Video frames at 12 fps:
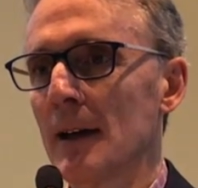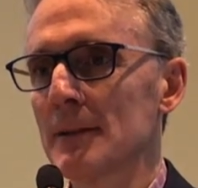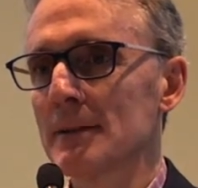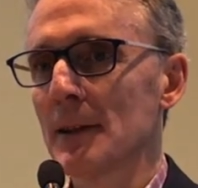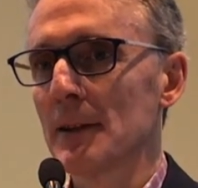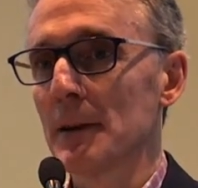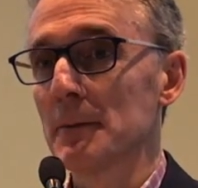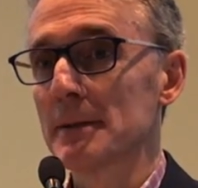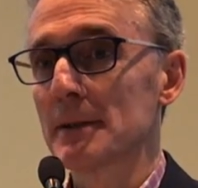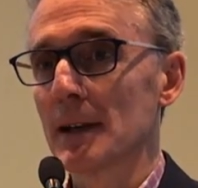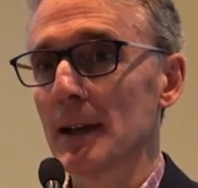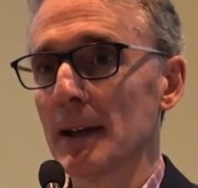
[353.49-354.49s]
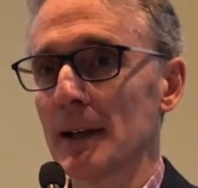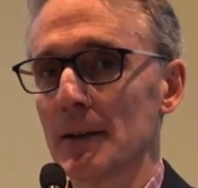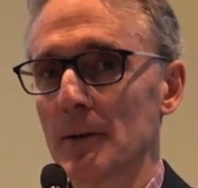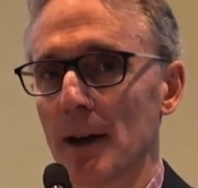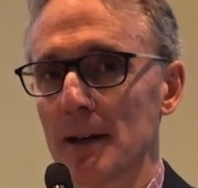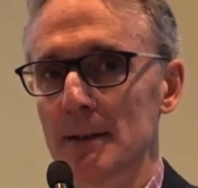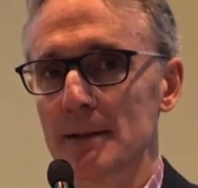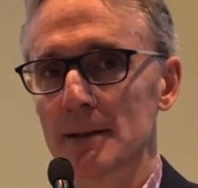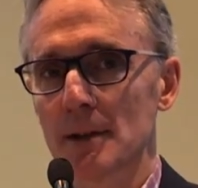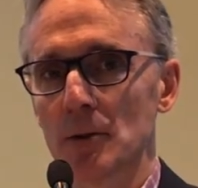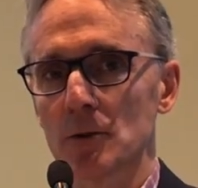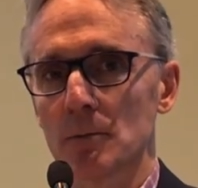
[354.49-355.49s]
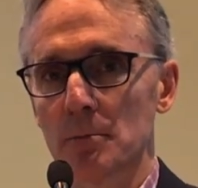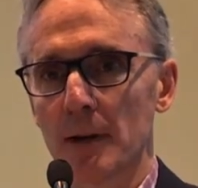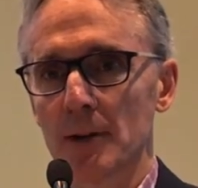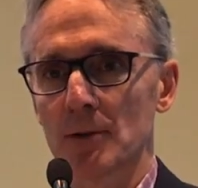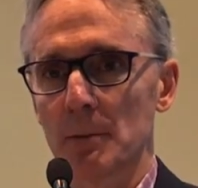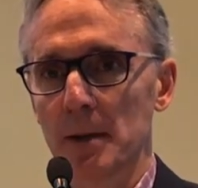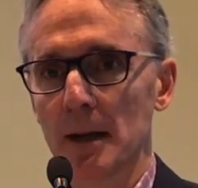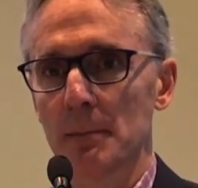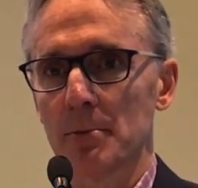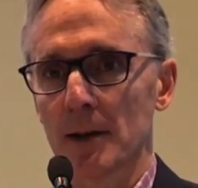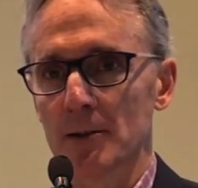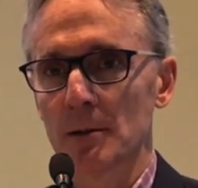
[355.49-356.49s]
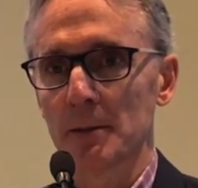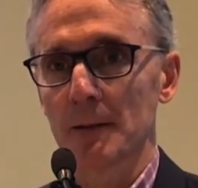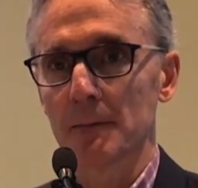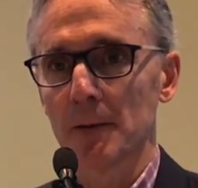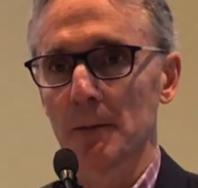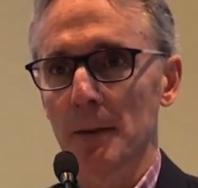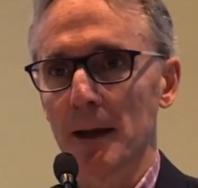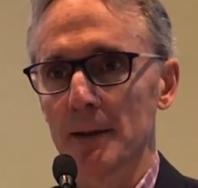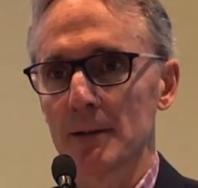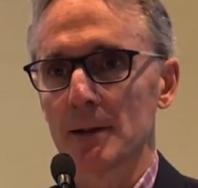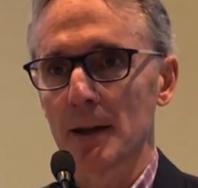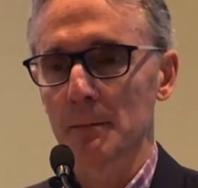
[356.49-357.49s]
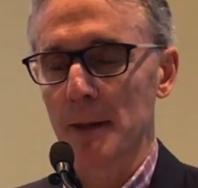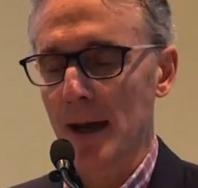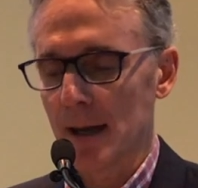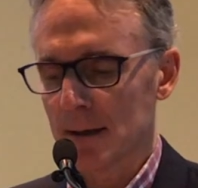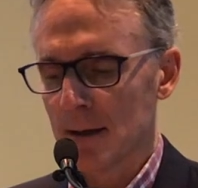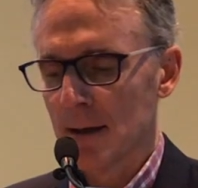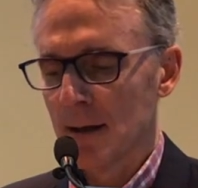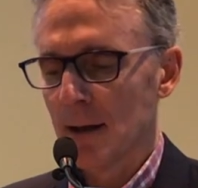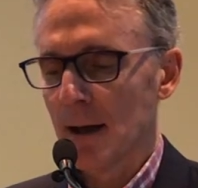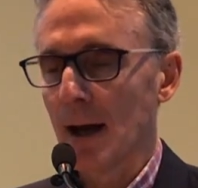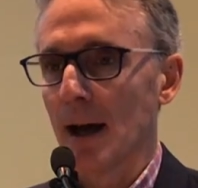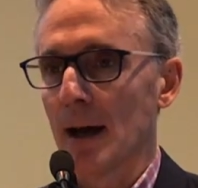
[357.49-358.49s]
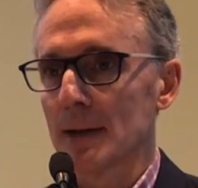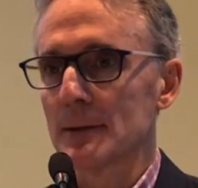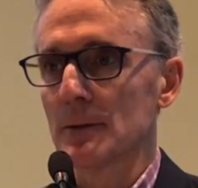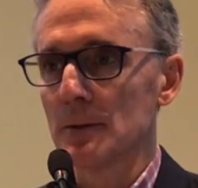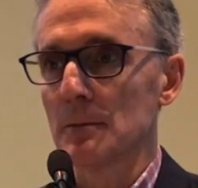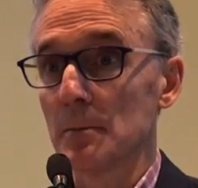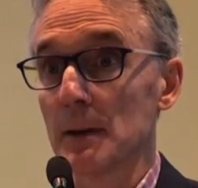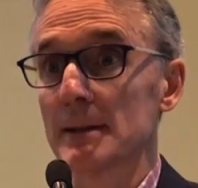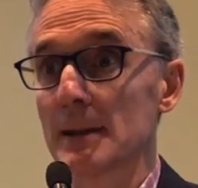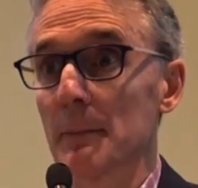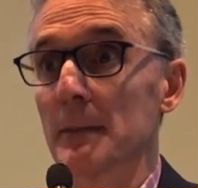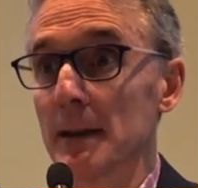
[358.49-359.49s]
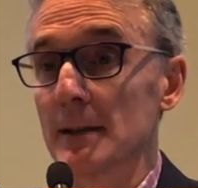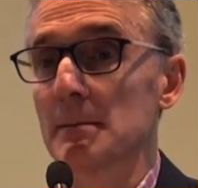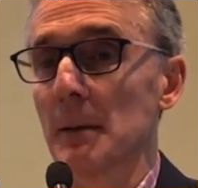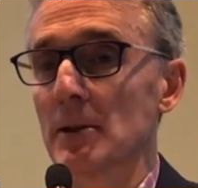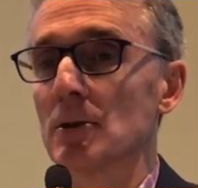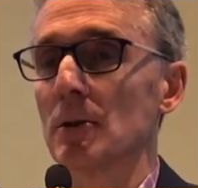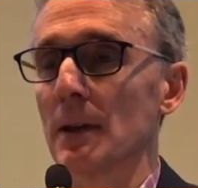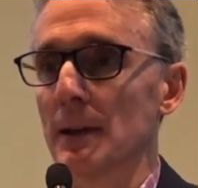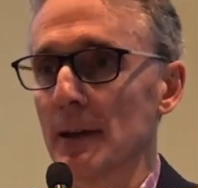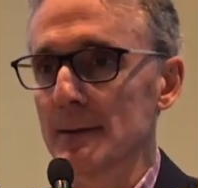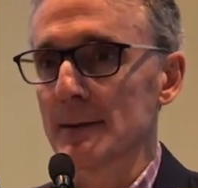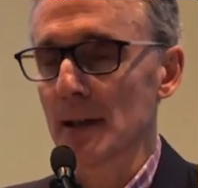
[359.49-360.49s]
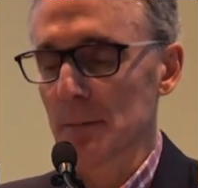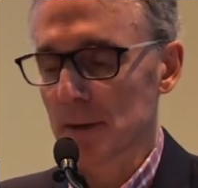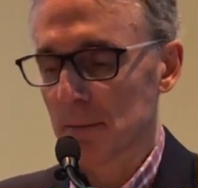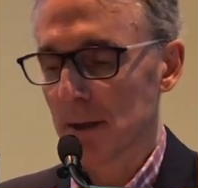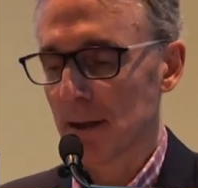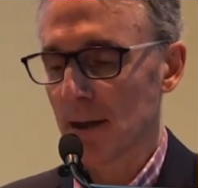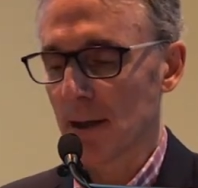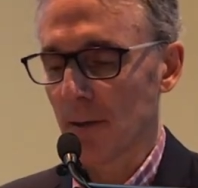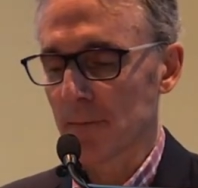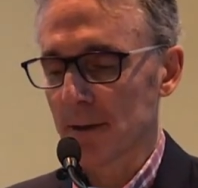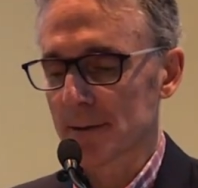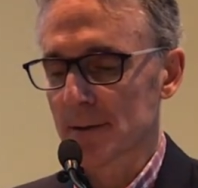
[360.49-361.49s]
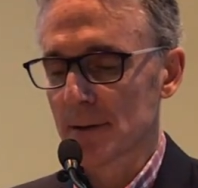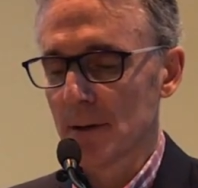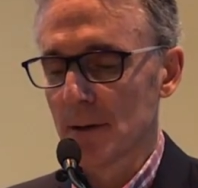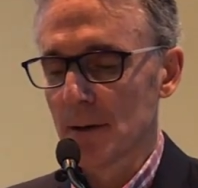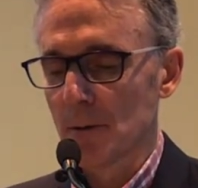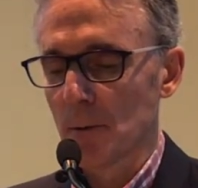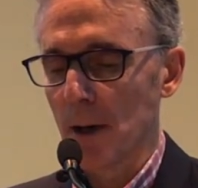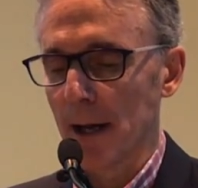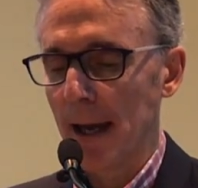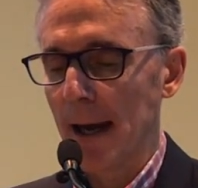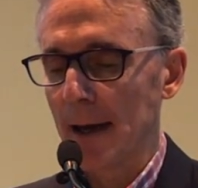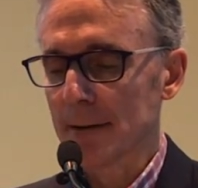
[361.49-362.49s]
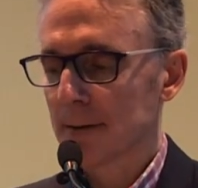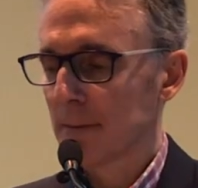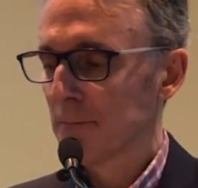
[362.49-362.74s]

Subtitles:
So there was clearly great social pressure, peer pressure being felt by this young man to be something special, and this seemed to be the obvious way out.